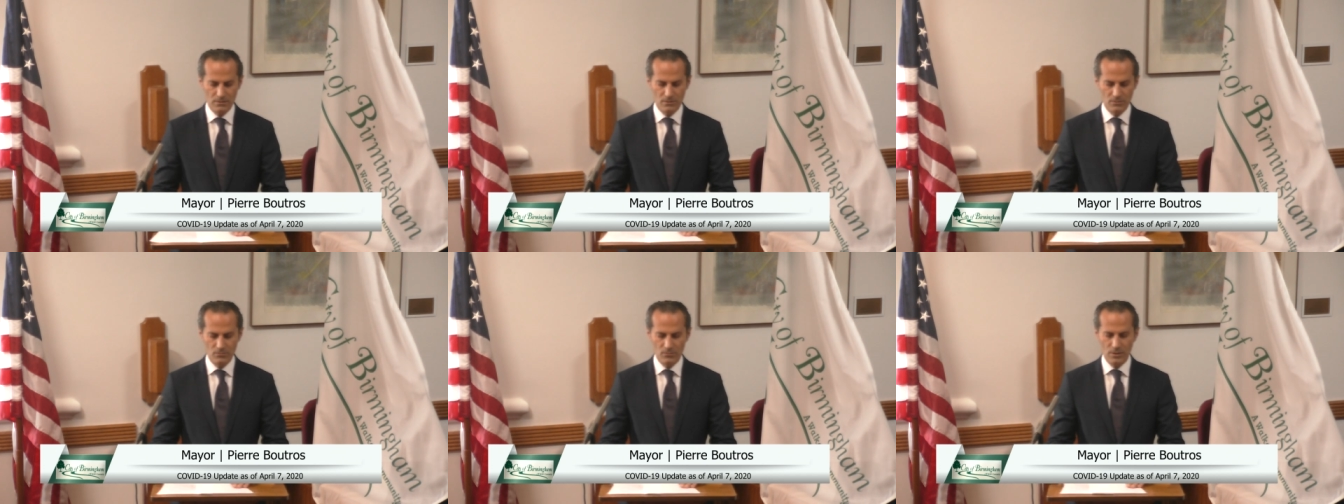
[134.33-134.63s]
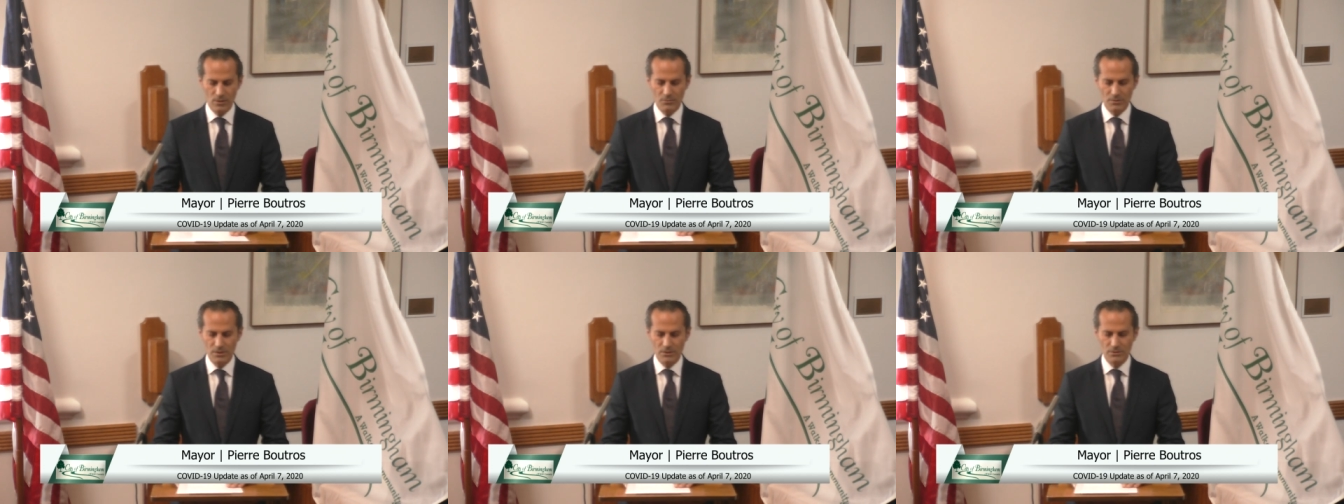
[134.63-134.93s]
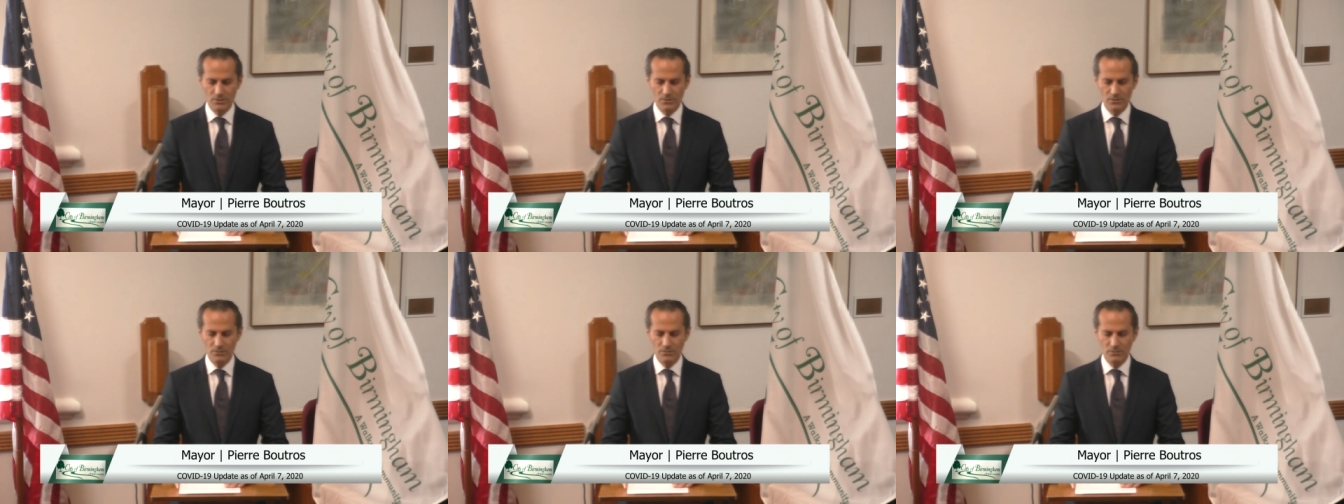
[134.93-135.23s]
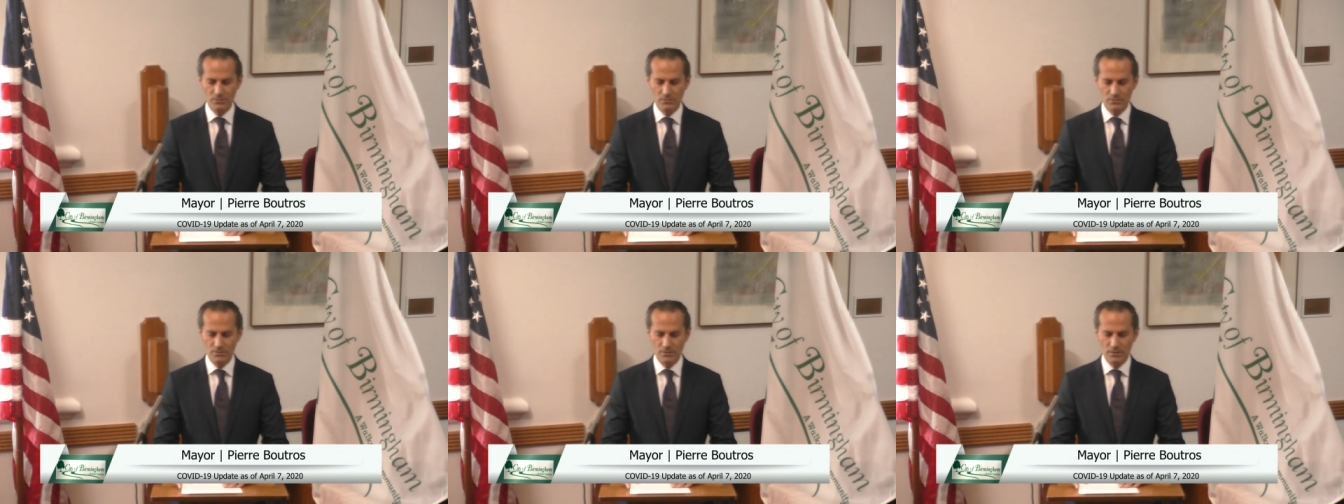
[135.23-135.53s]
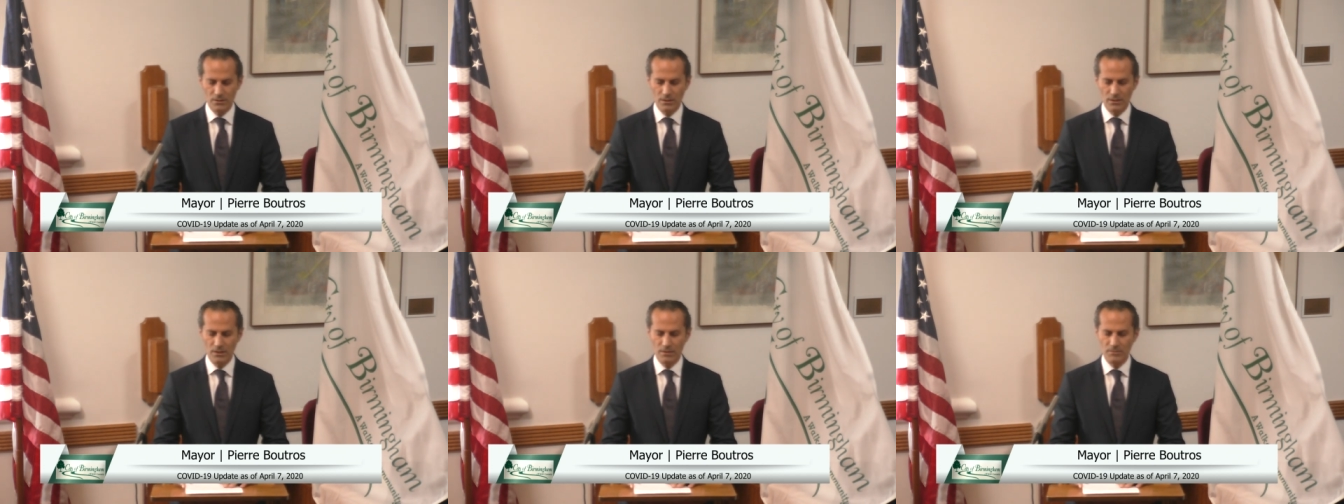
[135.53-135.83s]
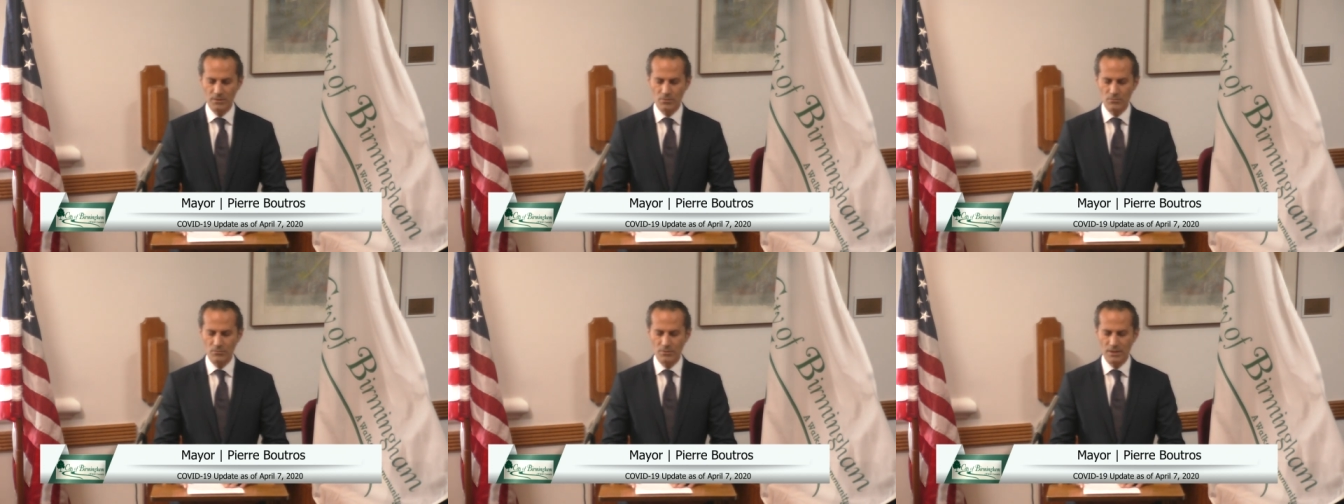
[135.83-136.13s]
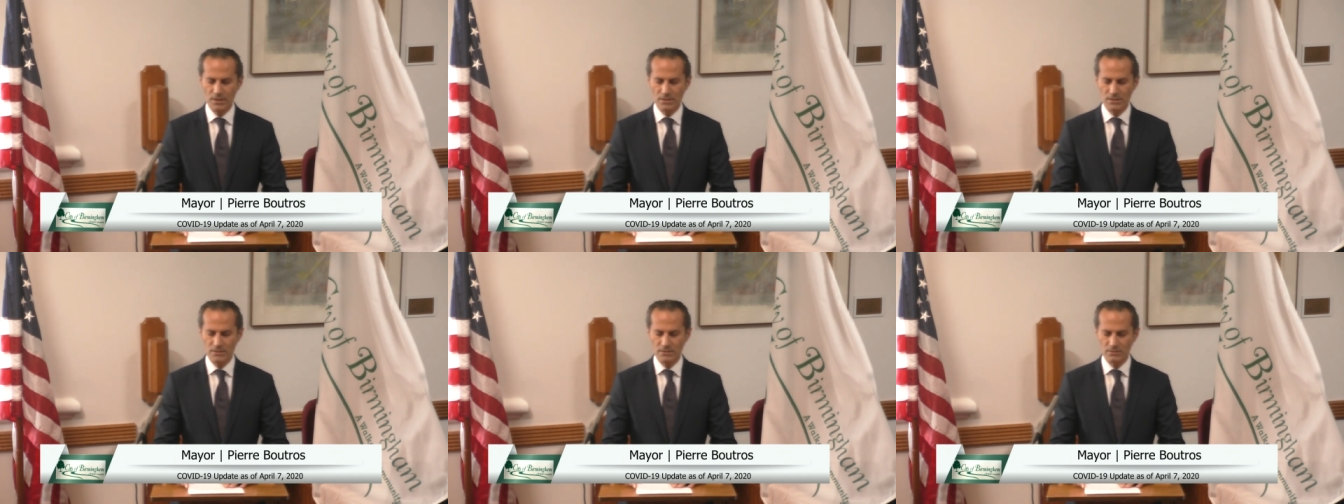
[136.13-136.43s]
What we do the coming
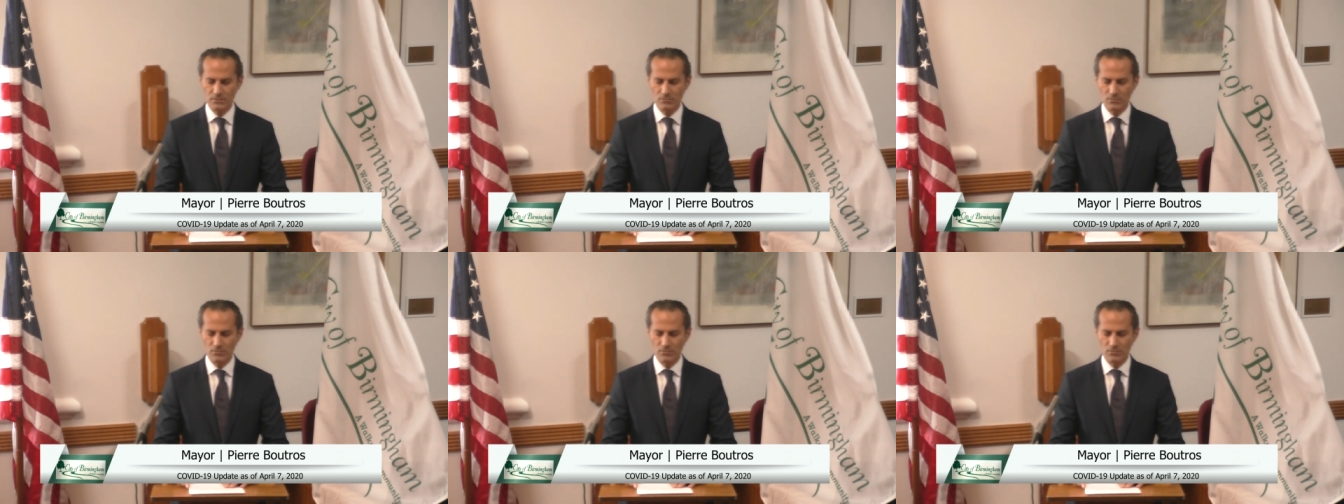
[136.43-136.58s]
weeks